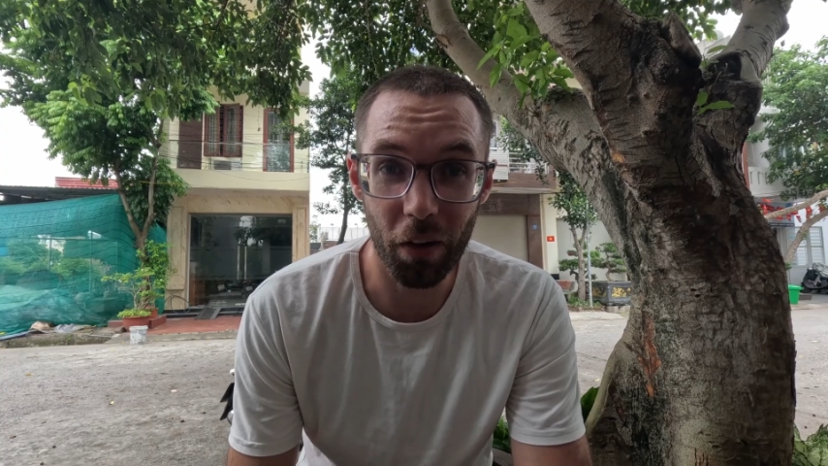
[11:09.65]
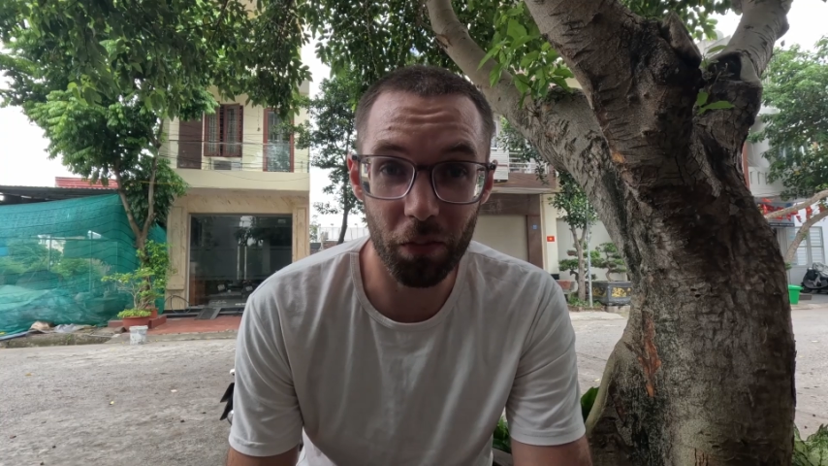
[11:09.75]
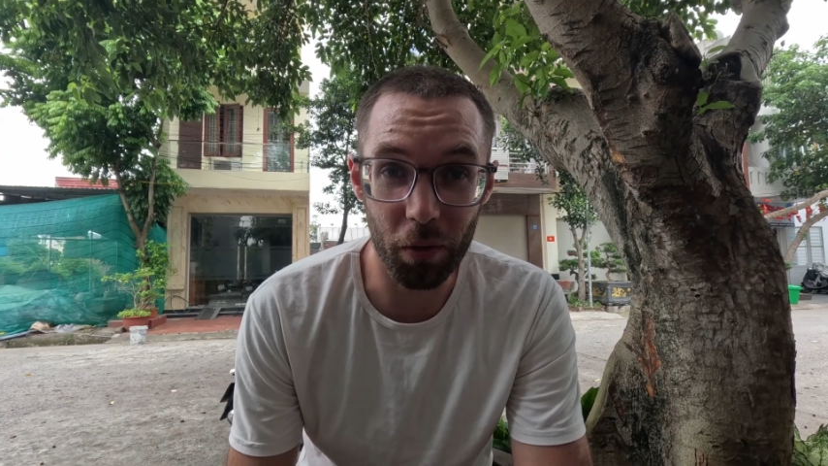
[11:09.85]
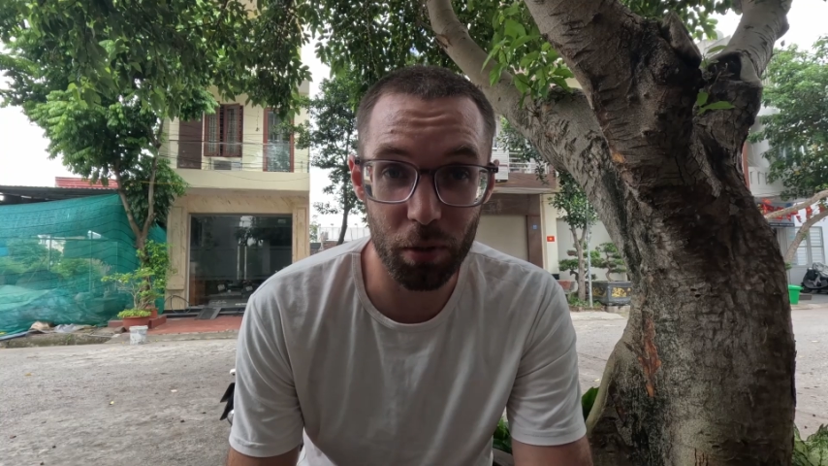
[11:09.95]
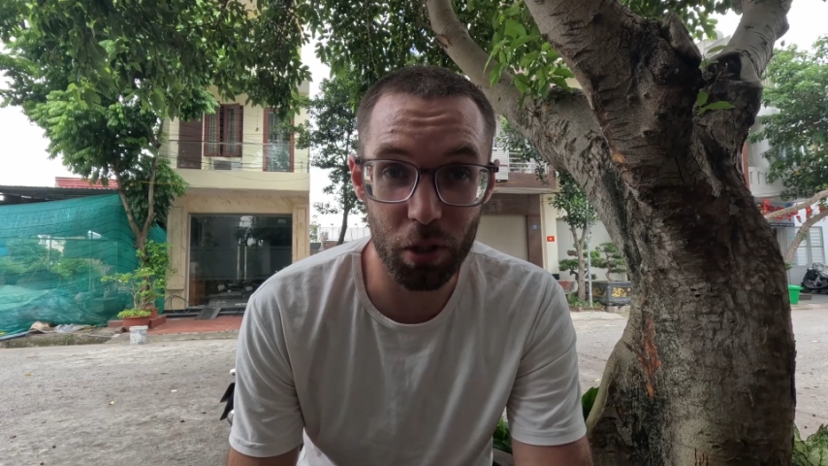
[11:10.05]

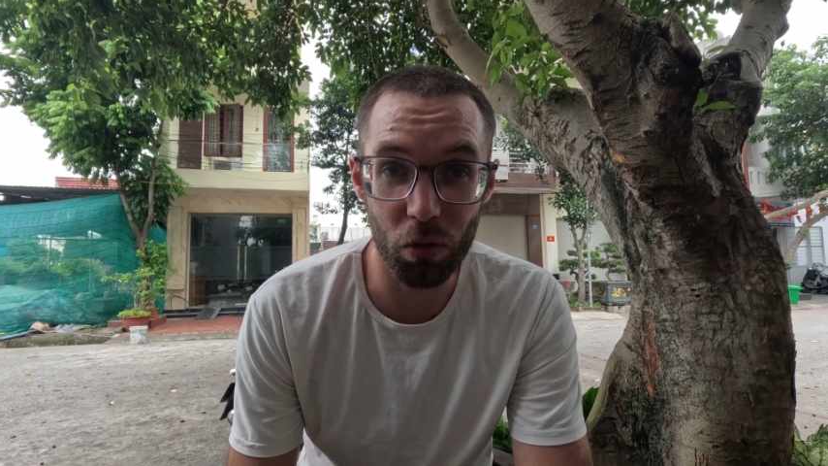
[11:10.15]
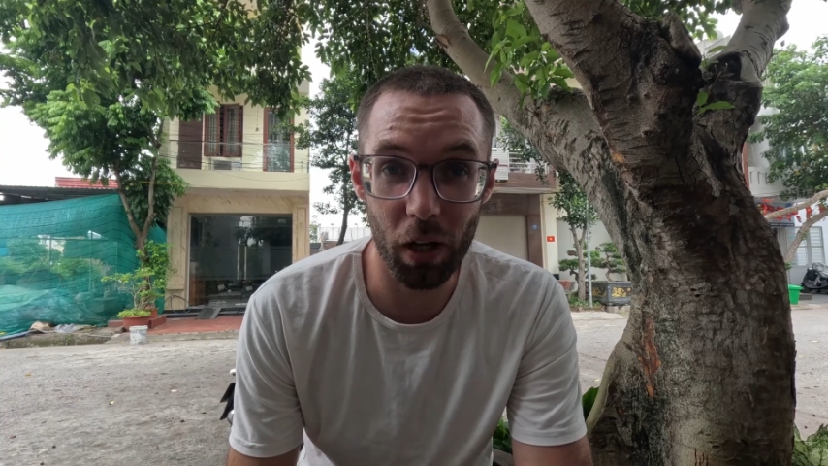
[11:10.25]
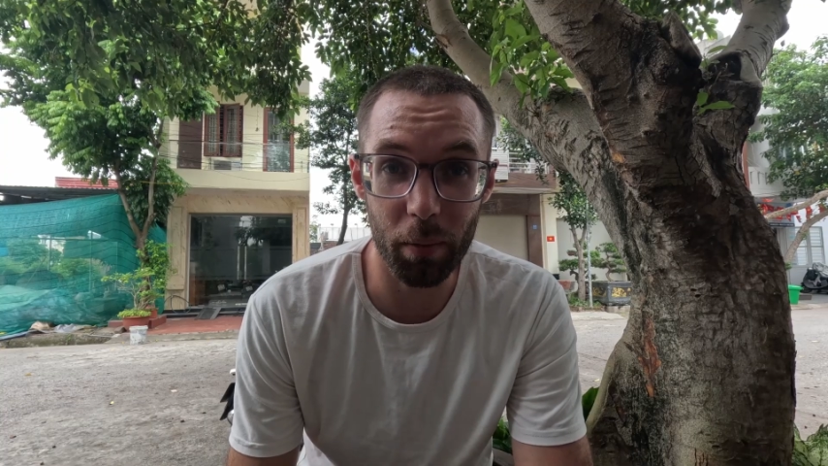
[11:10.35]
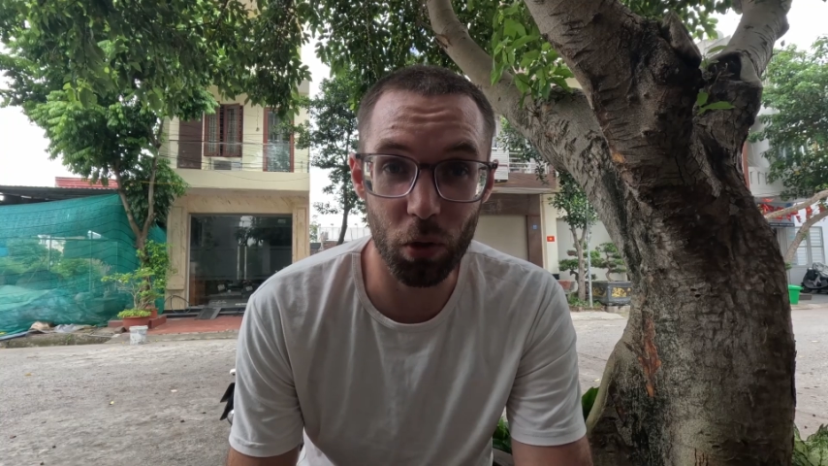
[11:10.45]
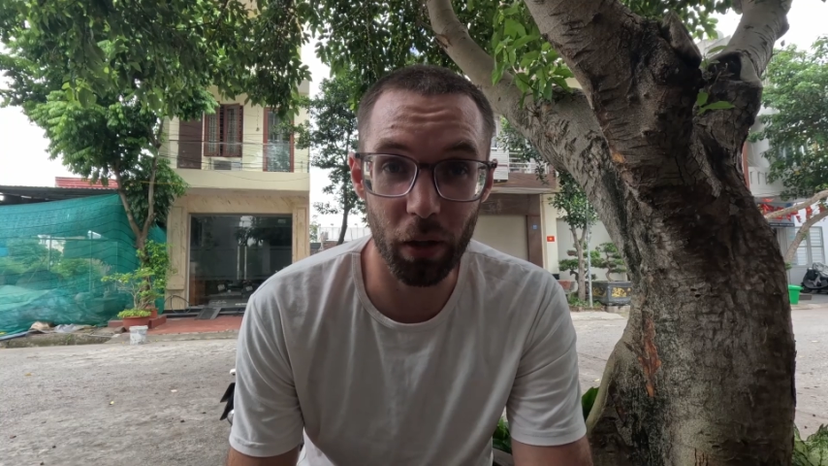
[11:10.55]
of the
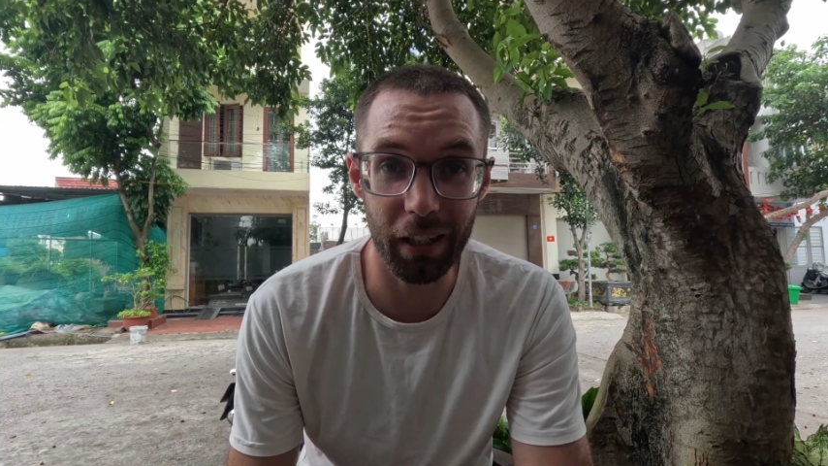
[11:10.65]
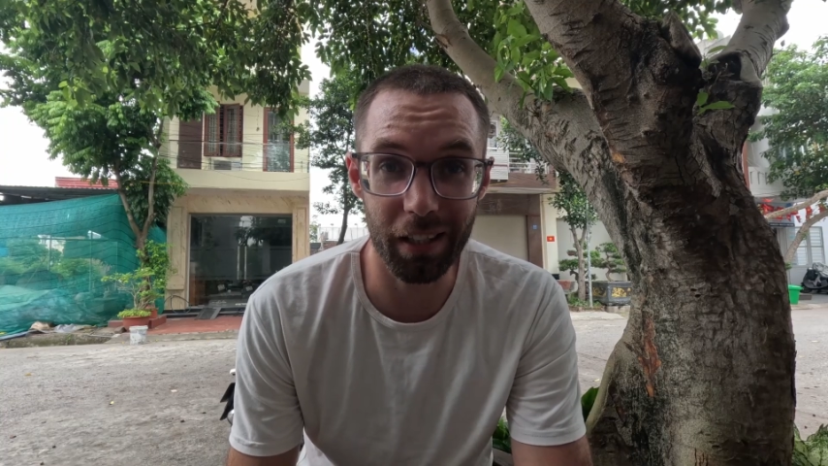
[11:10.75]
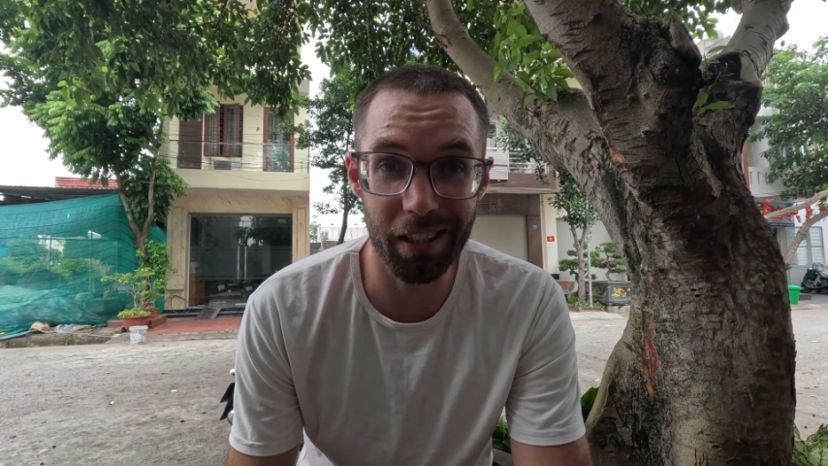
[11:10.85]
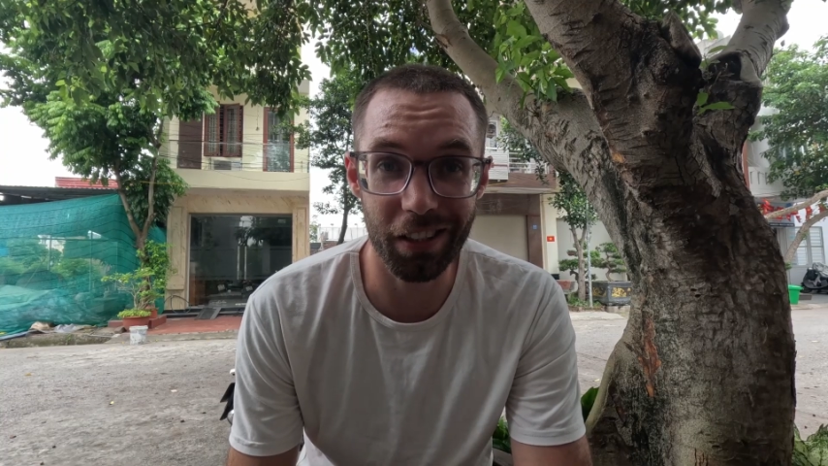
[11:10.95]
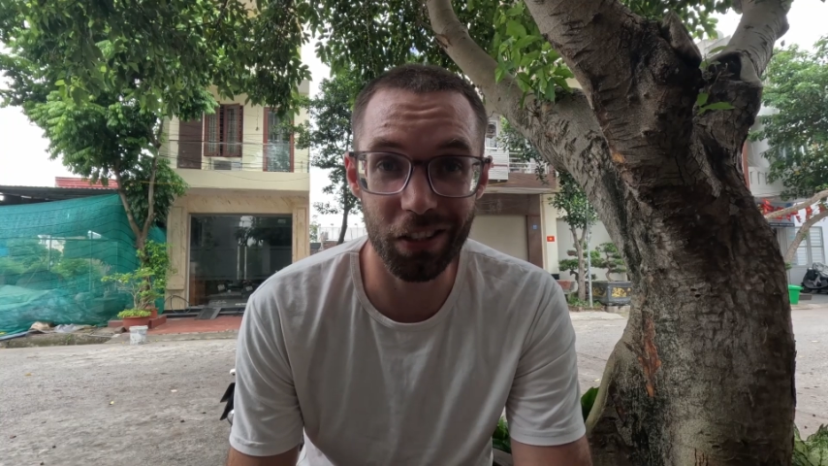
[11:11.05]
prescribed
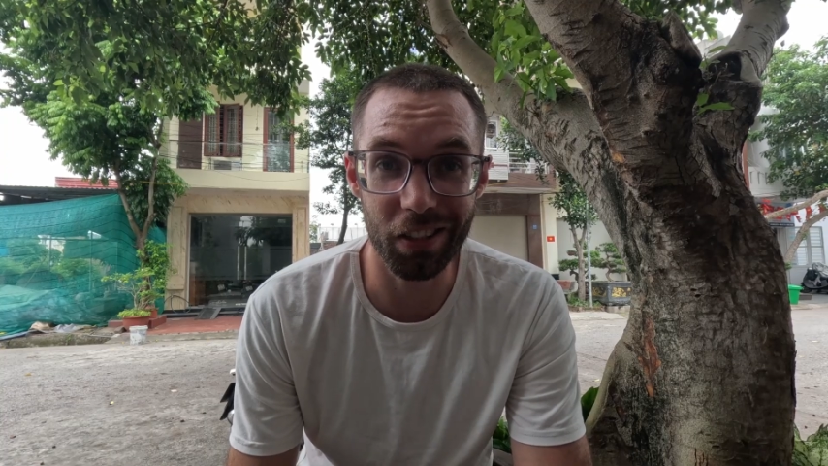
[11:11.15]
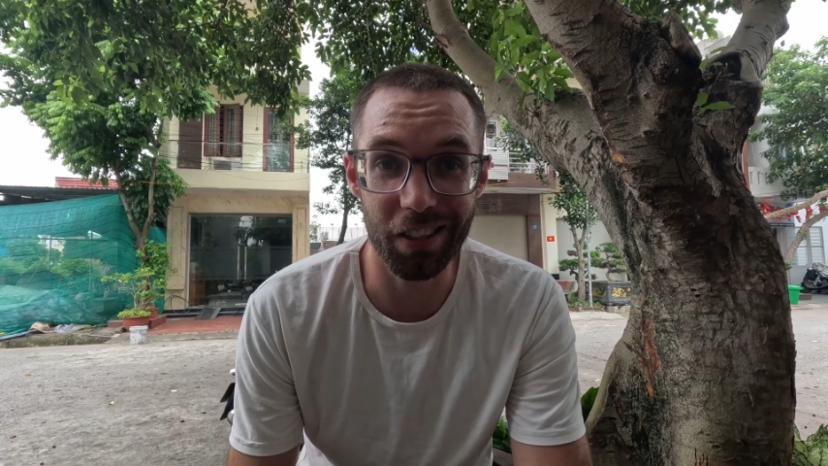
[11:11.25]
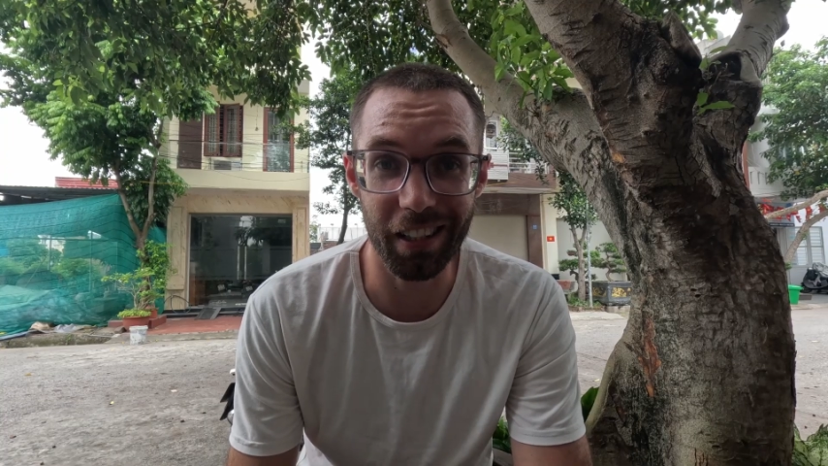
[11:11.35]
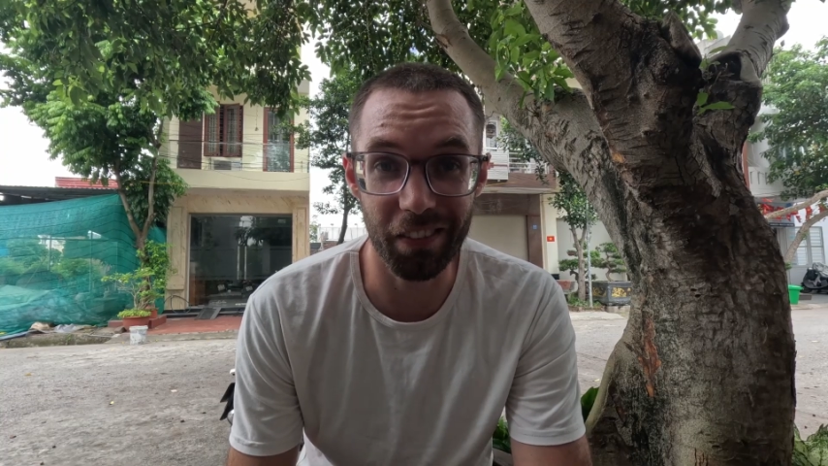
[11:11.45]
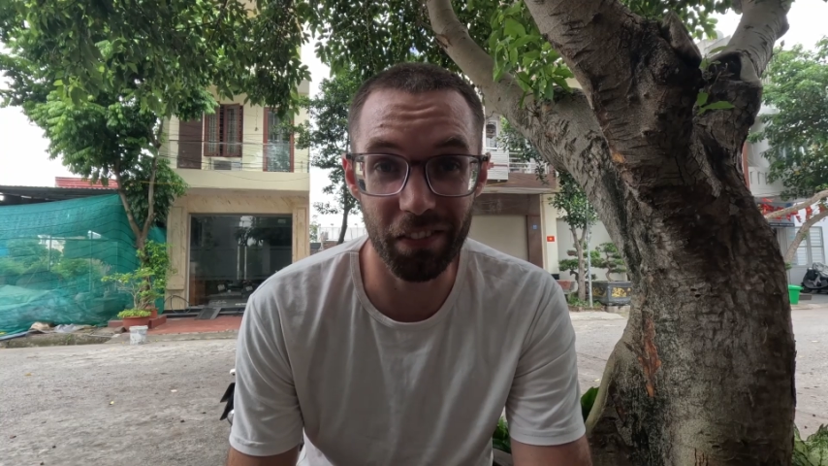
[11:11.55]
training
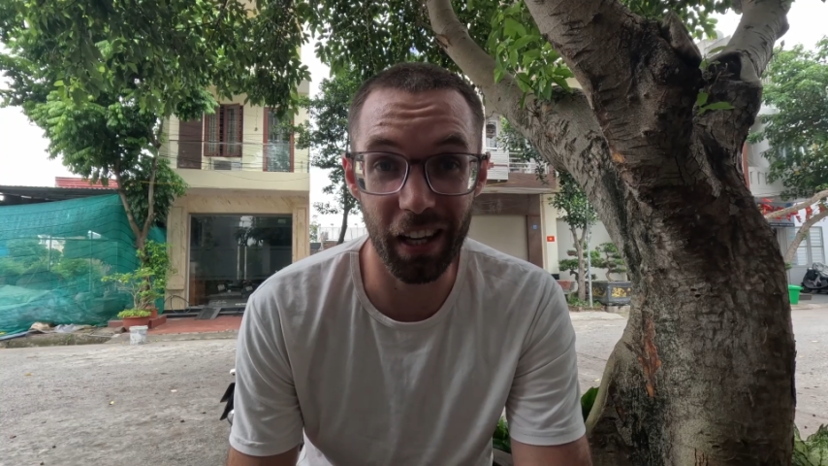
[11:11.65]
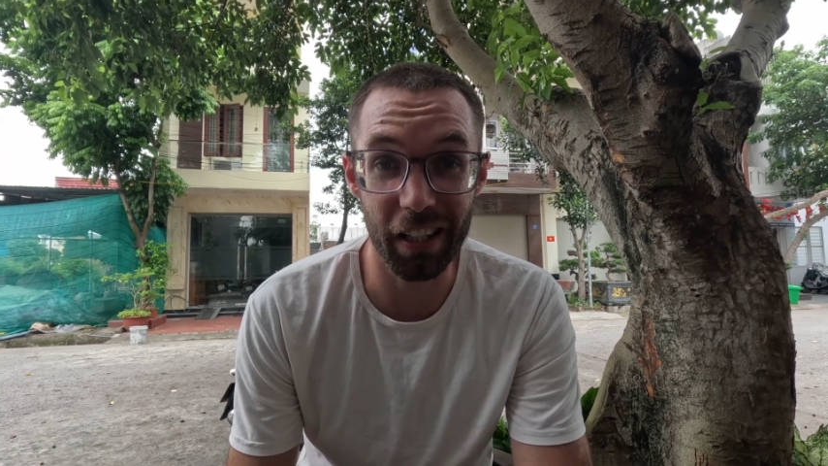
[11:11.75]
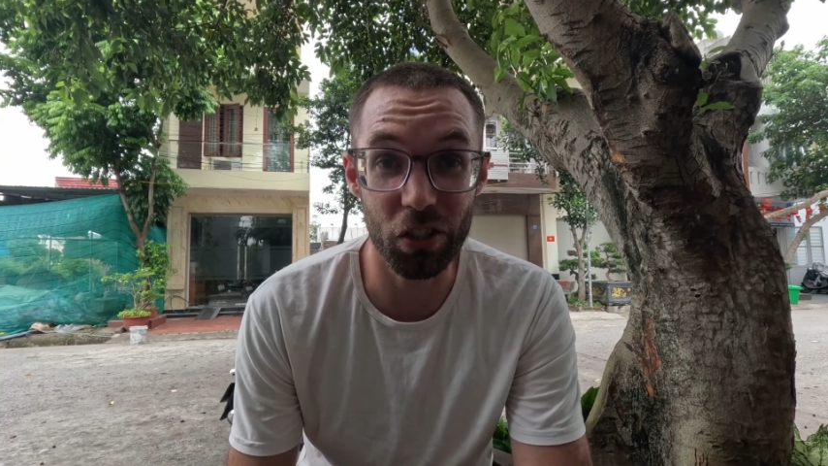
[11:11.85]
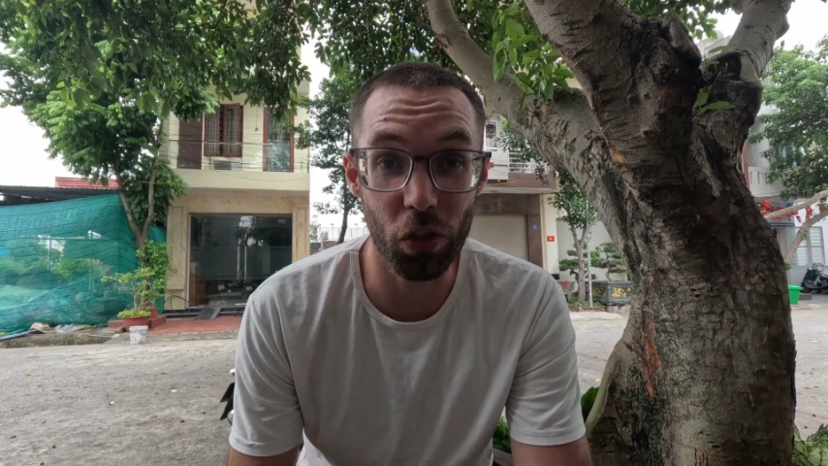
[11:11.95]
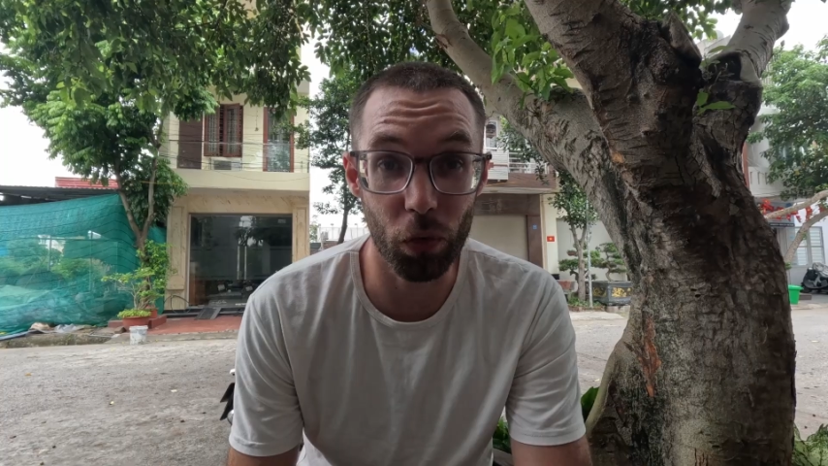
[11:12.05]
sessions in phase